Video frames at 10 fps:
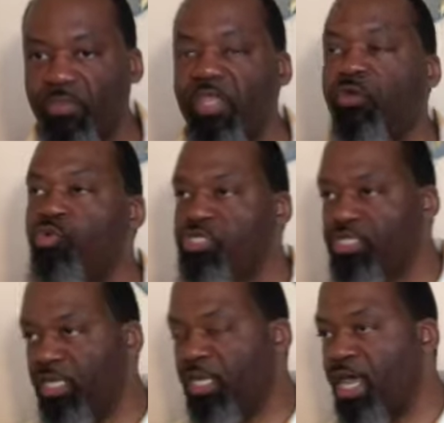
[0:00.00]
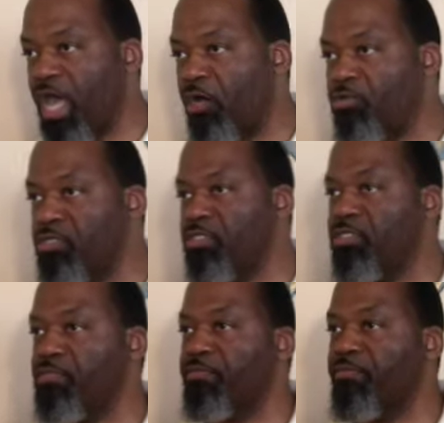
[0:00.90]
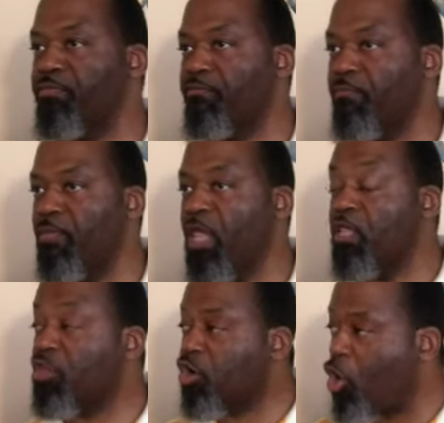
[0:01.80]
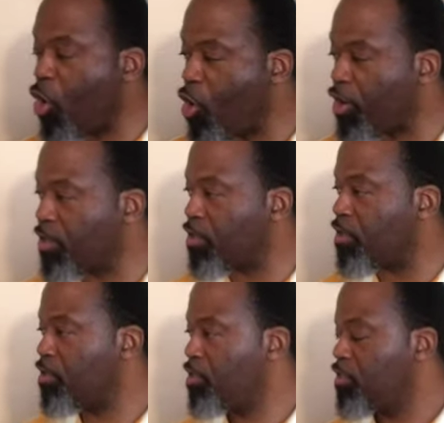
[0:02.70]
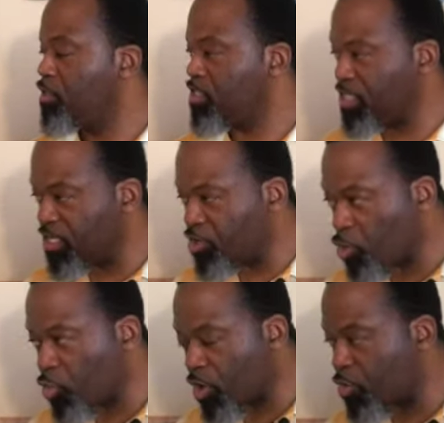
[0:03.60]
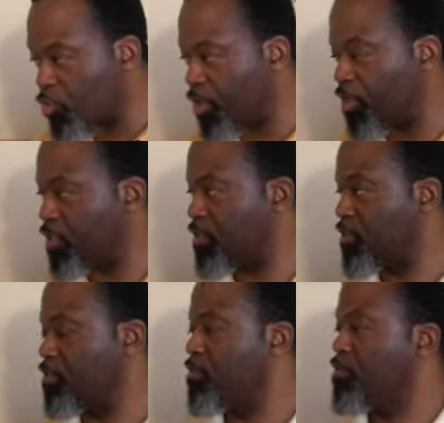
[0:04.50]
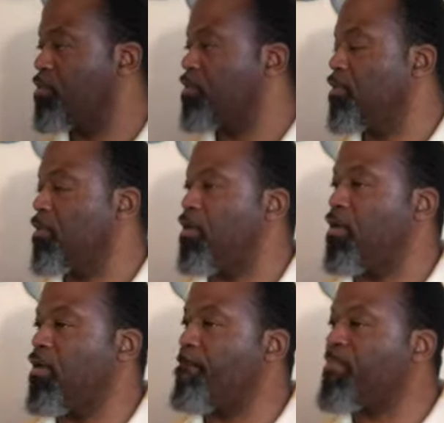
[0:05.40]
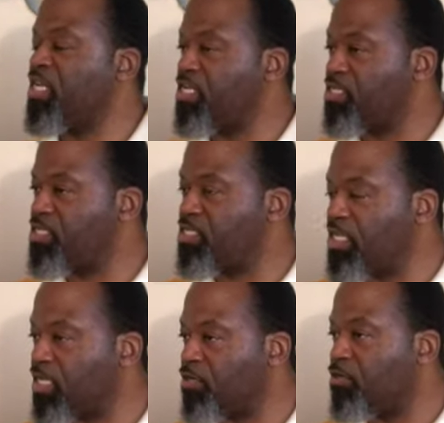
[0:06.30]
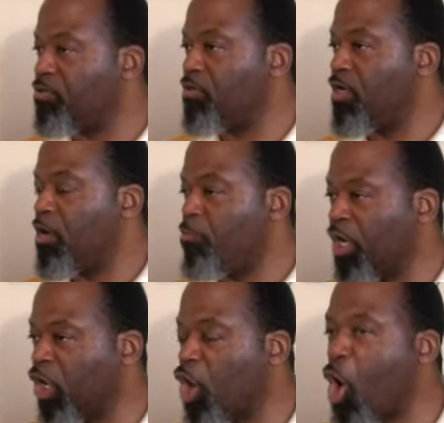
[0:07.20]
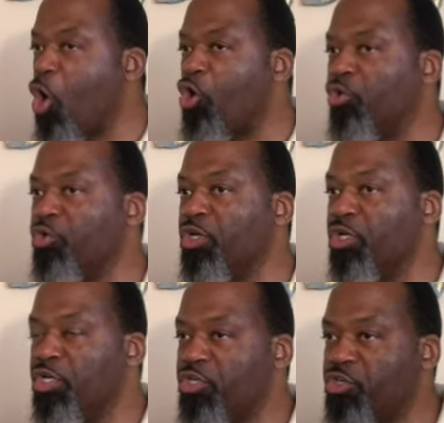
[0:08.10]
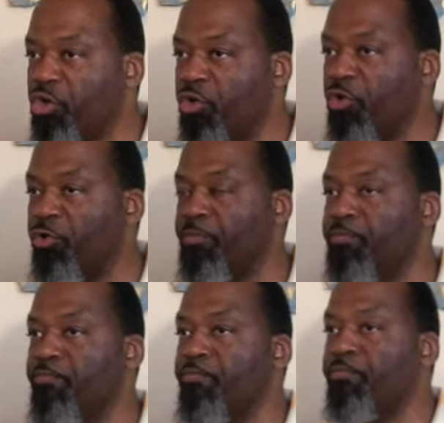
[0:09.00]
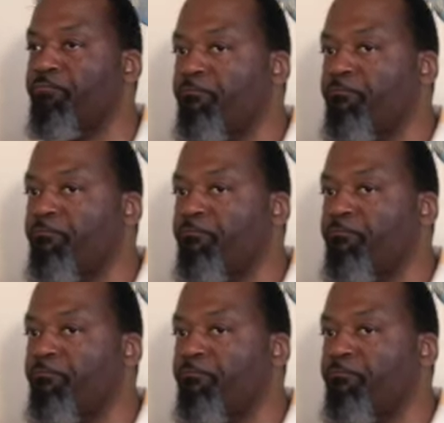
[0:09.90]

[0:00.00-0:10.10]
It was still in the house. The coin, she didn't know where it was, but it still belonged to her. Mm-hmm.